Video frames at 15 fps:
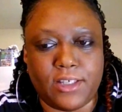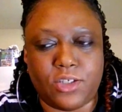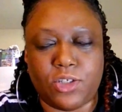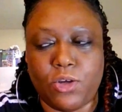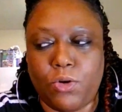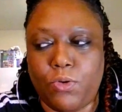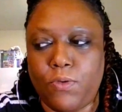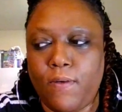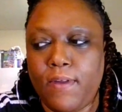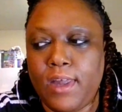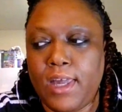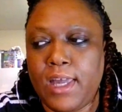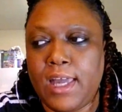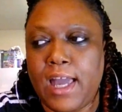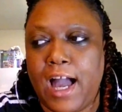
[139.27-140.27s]
So
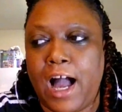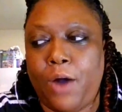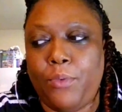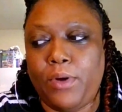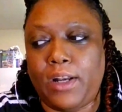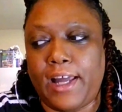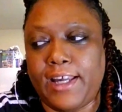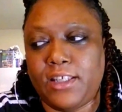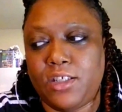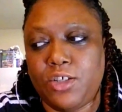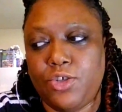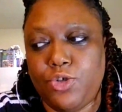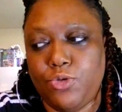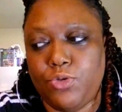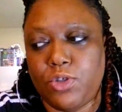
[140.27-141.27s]
I would like to
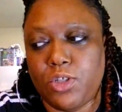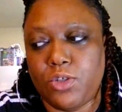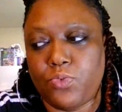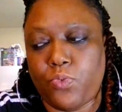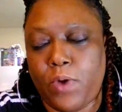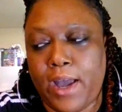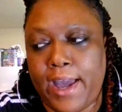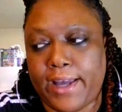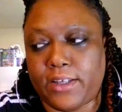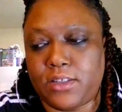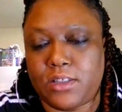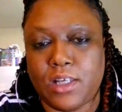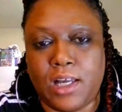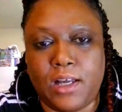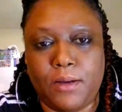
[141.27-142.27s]
use this
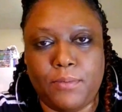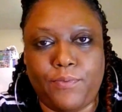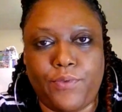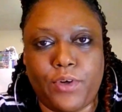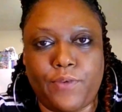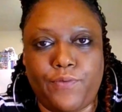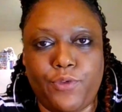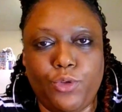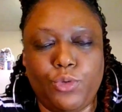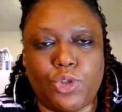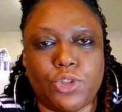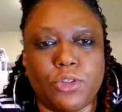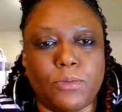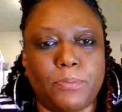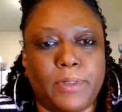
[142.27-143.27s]
wax for the
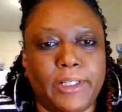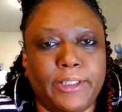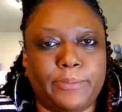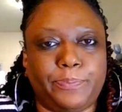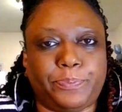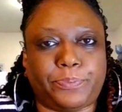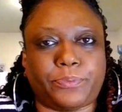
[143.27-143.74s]
future, but